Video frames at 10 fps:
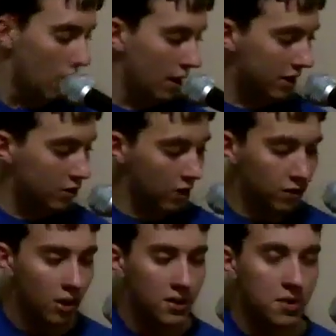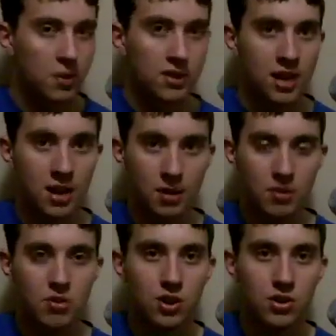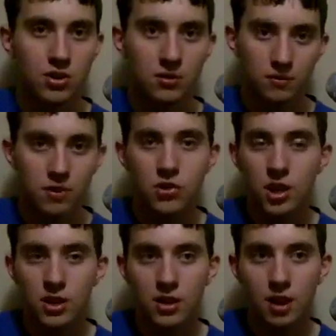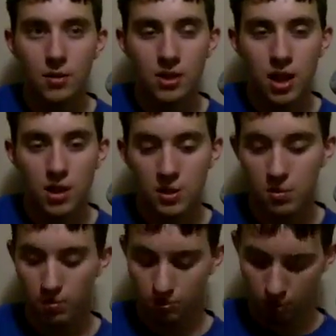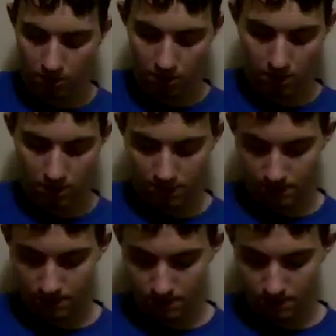I guess I'll give you guys a quick sound demonstration, let you guys hear how it sounds plugged in.